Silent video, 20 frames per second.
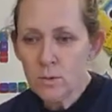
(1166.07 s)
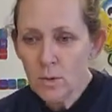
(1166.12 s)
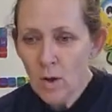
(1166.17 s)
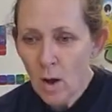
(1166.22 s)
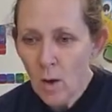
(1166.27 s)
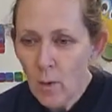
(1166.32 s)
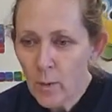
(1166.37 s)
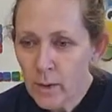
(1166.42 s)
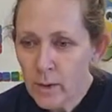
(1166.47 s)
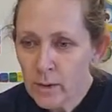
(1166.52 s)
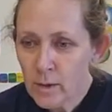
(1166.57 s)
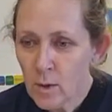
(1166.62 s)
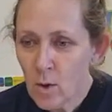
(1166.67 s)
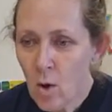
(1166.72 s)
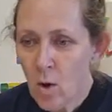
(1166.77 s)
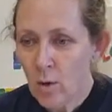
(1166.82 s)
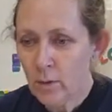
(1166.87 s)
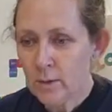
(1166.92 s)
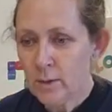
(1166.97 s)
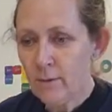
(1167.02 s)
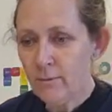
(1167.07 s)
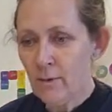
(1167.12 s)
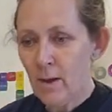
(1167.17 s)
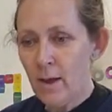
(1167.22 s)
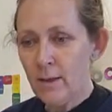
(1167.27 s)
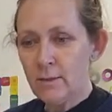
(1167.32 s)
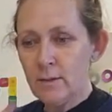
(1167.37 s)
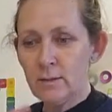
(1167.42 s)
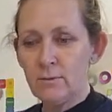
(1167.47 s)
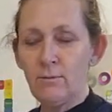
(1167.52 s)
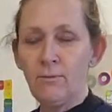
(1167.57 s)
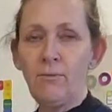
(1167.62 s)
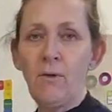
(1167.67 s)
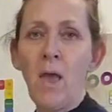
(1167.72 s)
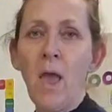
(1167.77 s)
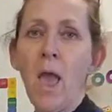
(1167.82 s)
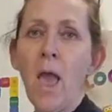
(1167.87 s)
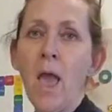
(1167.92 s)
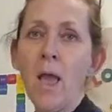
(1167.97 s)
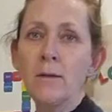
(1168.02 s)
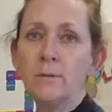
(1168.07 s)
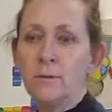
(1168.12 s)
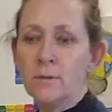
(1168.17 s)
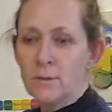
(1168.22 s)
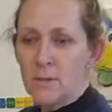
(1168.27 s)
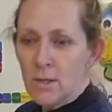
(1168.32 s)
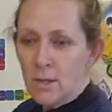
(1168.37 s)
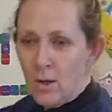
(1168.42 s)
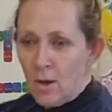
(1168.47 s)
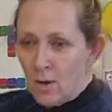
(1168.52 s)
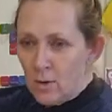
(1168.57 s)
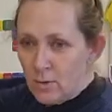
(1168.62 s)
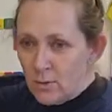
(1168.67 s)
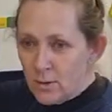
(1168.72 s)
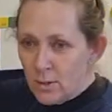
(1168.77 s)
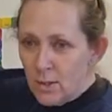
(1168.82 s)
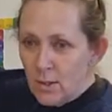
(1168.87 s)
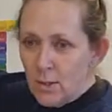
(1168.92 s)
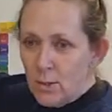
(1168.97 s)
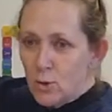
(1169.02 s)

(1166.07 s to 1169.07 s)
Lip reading: hoeing the garden if I had this fancy coat,